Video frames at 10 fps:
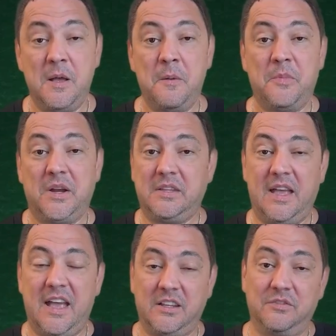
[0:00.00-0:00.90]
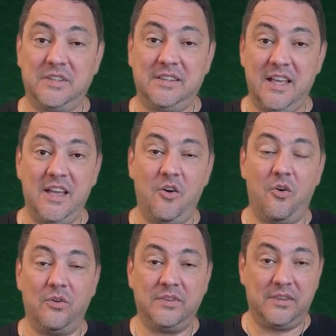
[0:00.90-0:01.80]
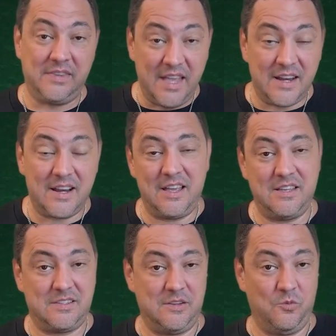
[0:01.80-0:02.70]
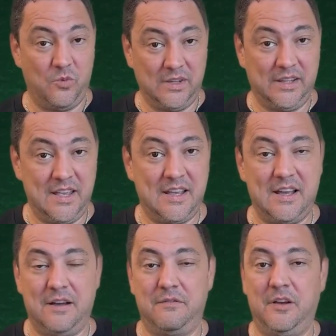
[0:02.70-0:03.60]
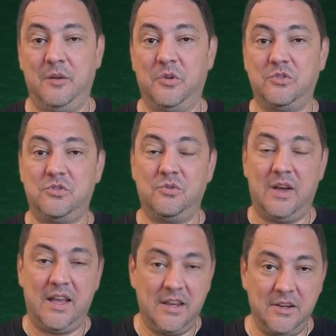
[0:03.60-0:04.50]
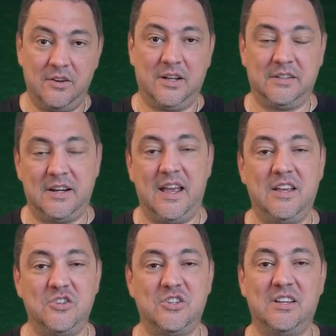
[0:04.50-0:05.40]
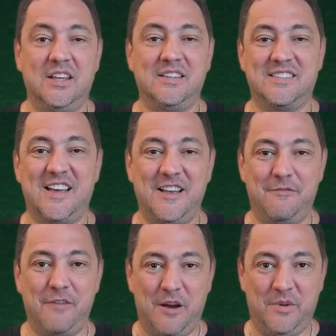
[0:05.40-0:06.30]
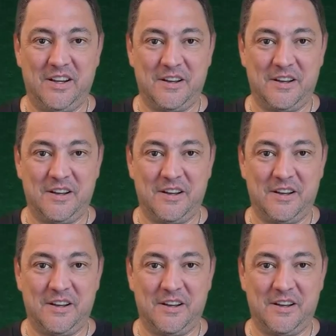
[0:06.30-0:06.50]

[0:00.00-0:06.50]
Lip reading: But at the end of the day, the data is in OneLake, available to any other engine inside Fabric.